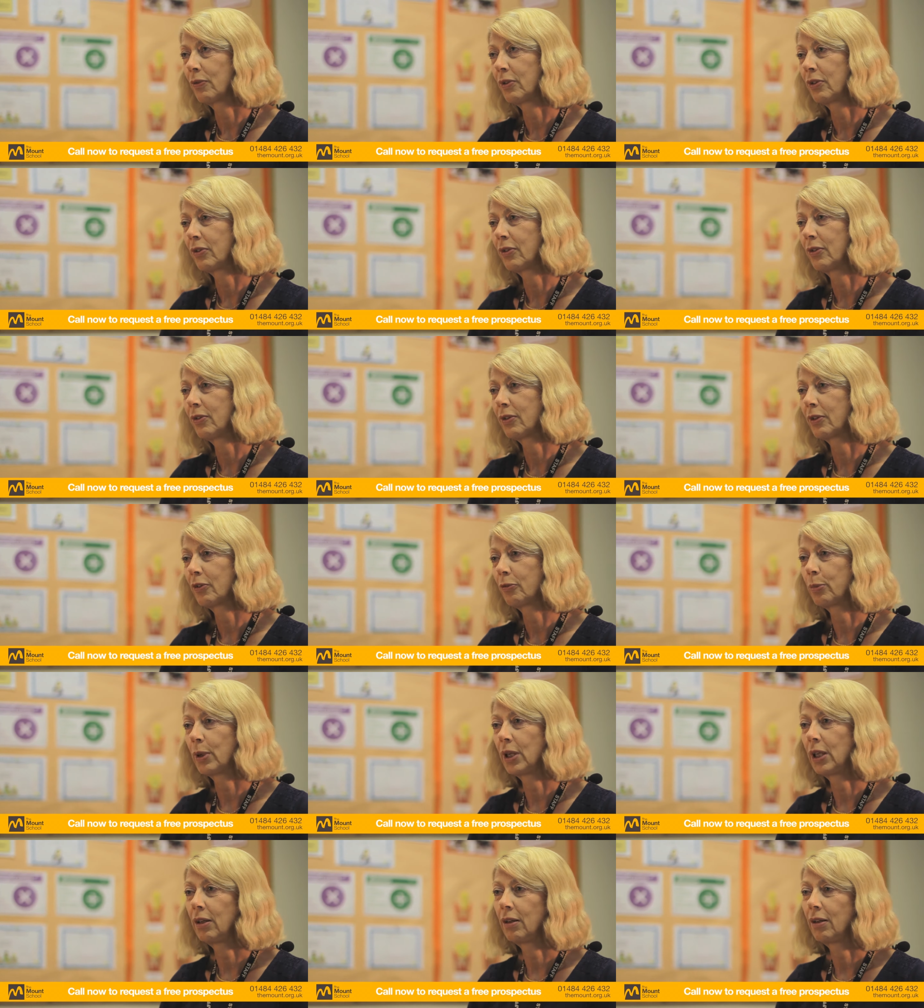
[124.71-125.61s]
since I've
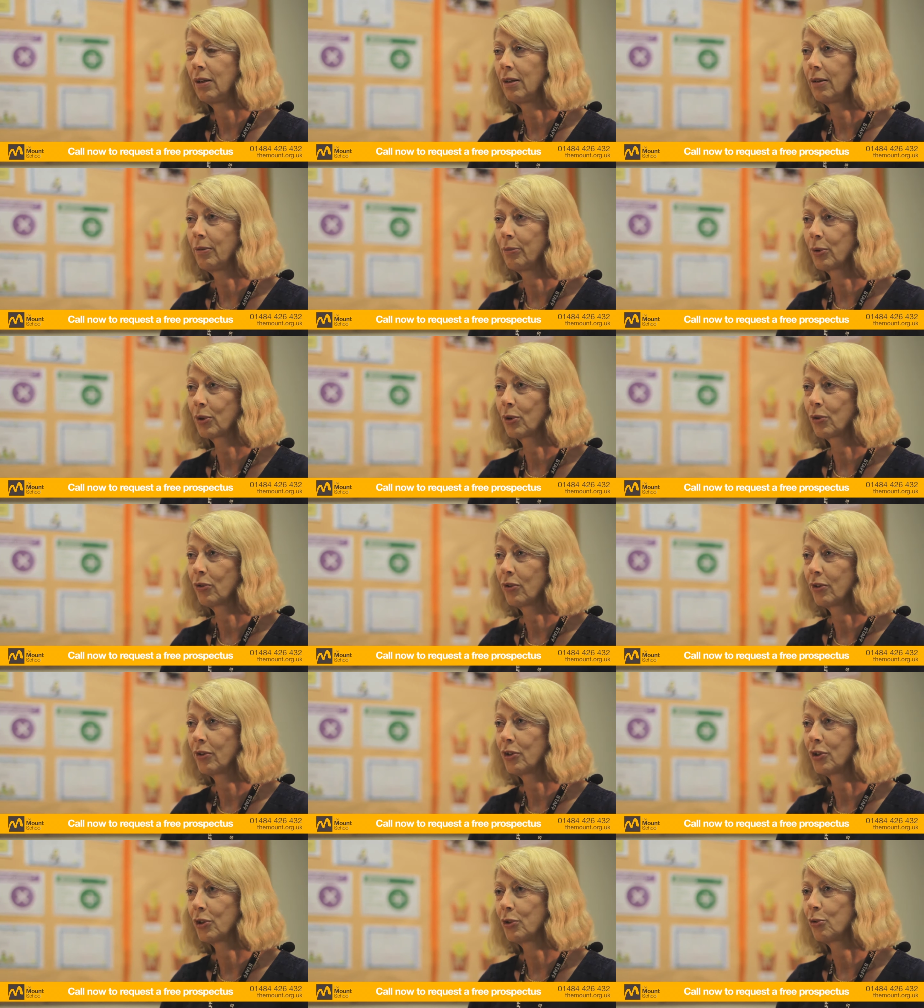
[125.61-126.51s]
been here, because the
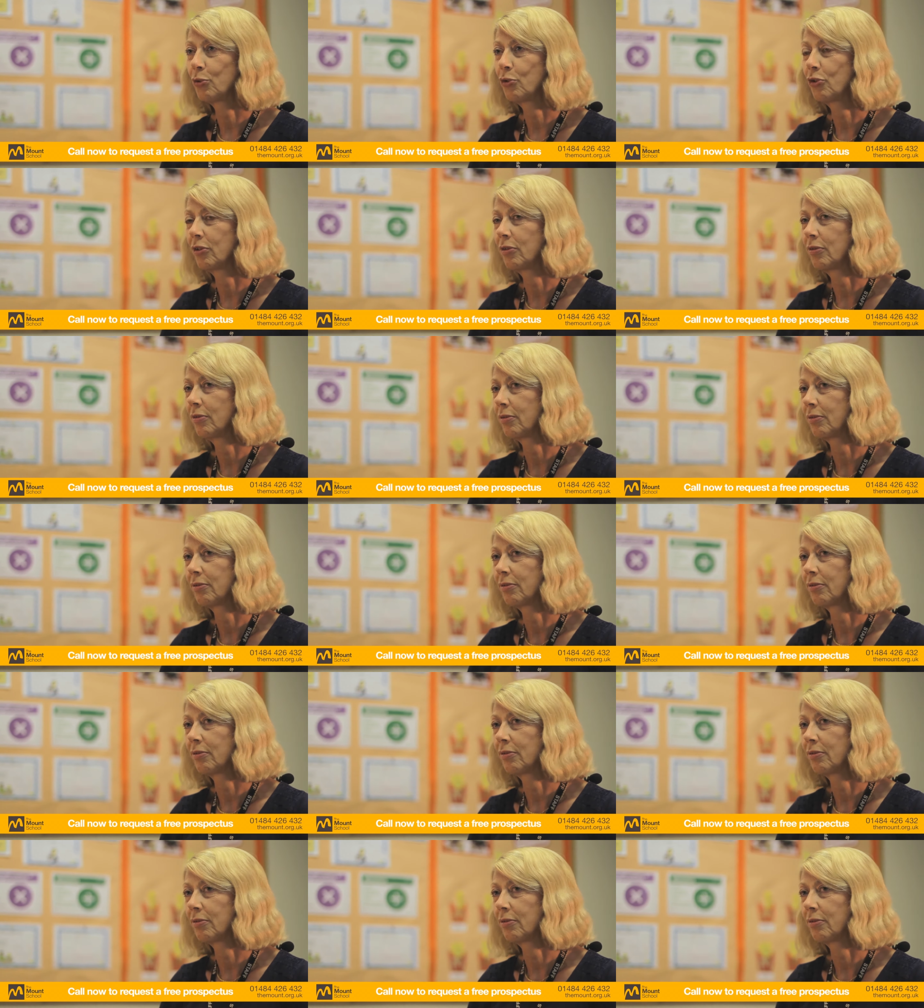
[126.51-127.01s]
children,